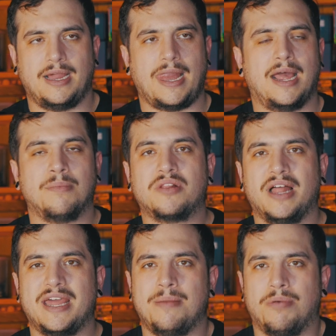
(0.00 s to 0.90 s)
I'm
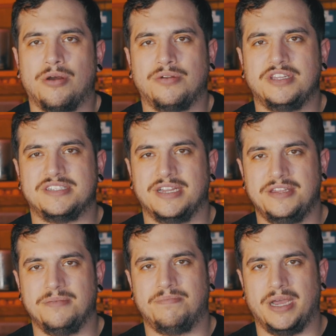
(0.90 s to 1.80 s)
glad I borrowed this and I
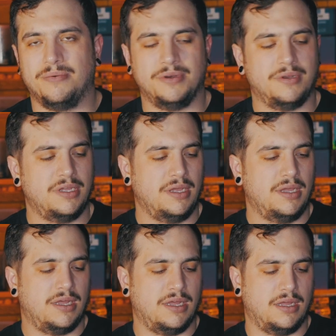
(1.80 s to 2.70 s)
didn't buy one.
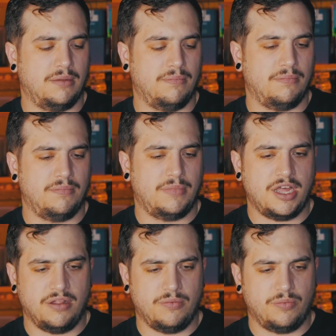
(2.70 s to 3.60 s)

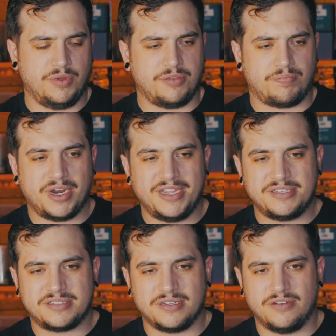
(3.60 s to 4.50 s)
With the
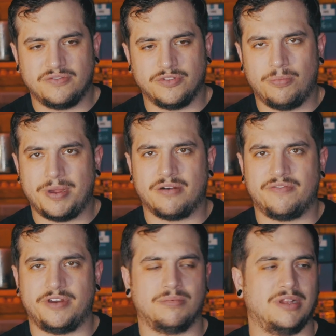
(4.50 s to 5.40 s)
price of low power
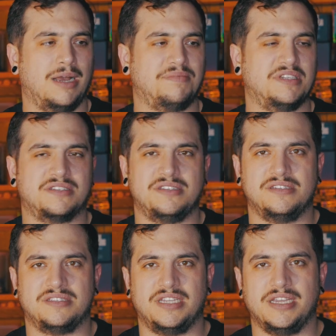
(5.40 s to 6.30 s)
variable optics
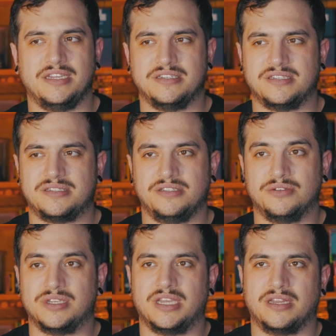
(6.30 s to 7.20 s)
these days, you
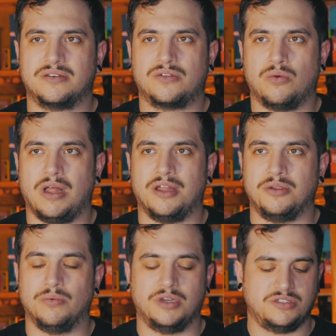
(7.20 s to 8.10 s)
can get quality
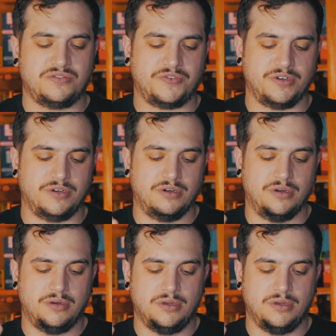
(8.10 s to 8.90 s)
ones for